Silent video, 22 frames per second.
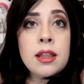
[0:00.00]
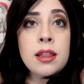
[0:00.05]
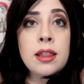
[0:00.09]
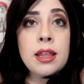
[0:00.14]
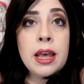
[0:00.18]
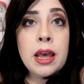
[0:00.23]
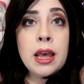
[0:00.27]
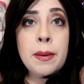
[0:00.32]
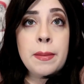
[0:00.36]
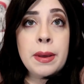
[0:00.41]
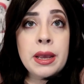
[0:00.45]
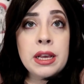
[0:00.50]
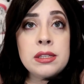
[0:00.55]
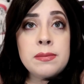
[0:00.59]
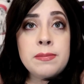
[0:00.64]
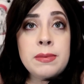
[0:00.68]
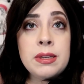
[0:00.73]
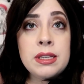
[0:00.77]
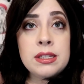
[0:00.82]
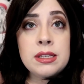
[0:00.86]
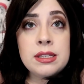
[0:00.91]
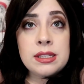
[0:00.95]
It makes
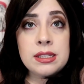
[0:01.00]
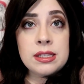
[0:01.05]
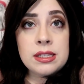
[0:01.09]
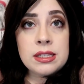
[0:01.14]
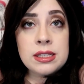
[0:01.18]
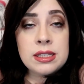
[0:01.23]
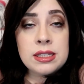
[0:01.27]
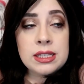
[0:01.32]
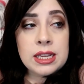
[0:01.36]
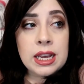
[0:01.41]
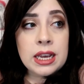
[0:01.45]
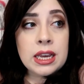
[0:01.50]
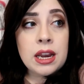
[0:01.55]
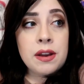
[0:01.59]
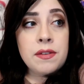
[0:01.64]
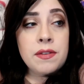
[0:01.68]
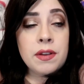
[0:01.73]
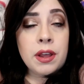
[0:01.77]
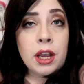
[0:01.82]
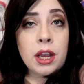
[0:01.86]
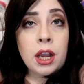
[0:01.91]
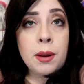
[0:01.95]
me sick.
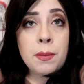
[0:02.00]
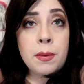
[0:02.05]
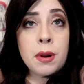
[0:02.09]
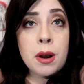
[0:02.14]
I feel like I'm